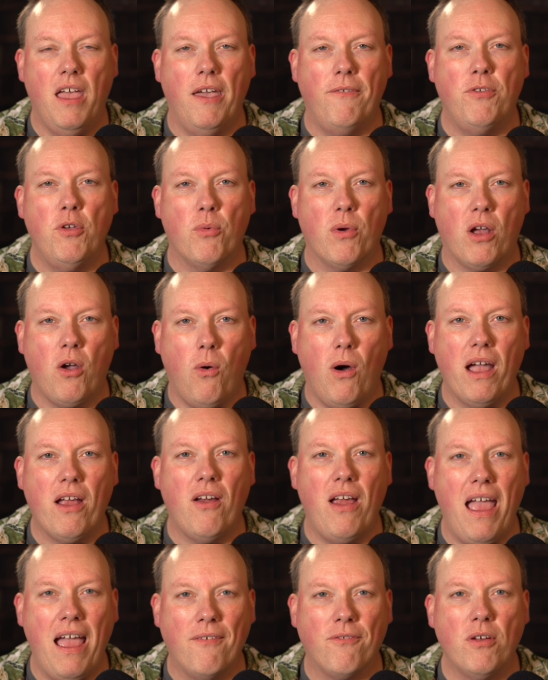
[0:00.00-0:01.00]
If you
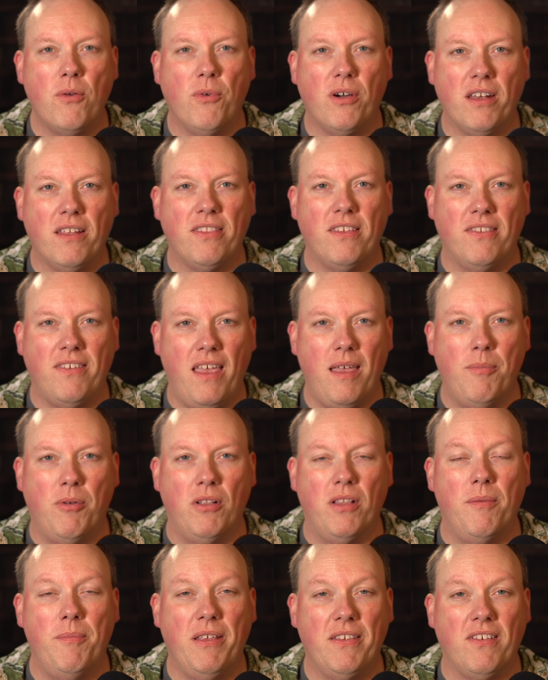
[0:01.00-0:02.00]
require everyone at the
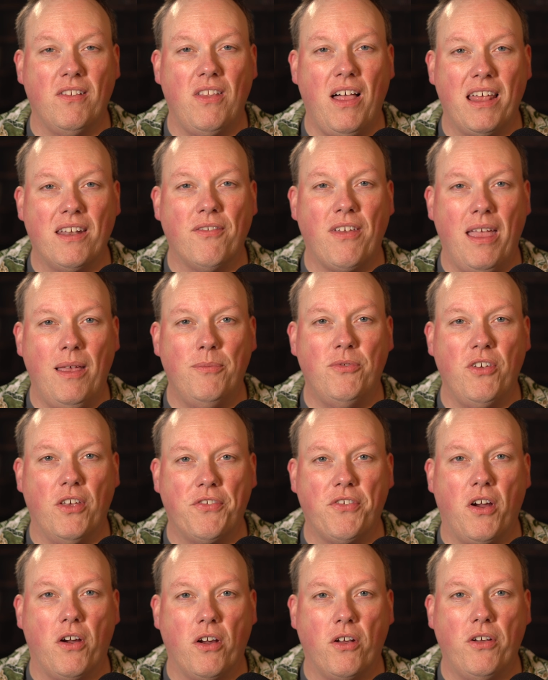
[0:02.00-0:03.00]
table, it means a lot of games
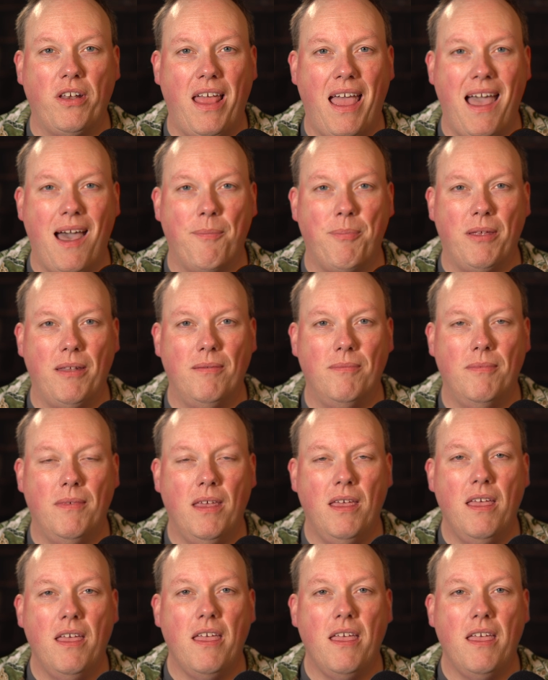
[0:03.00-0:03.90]
just aren't going to happen.